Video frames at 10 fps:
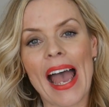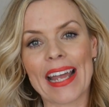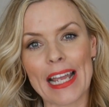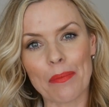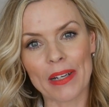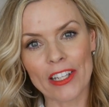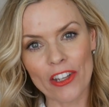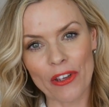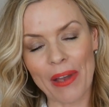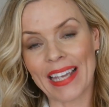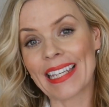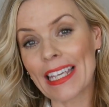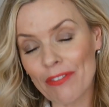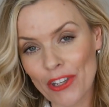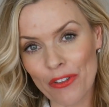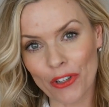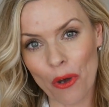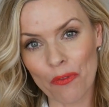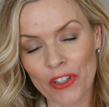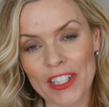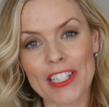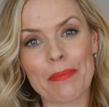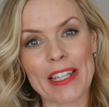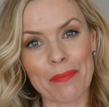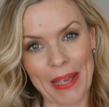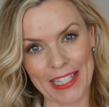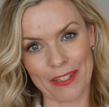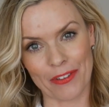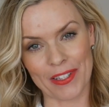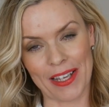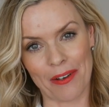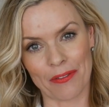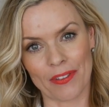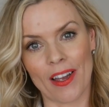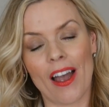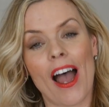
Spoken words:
enabling you and giving you the confidence to make the best of yourself.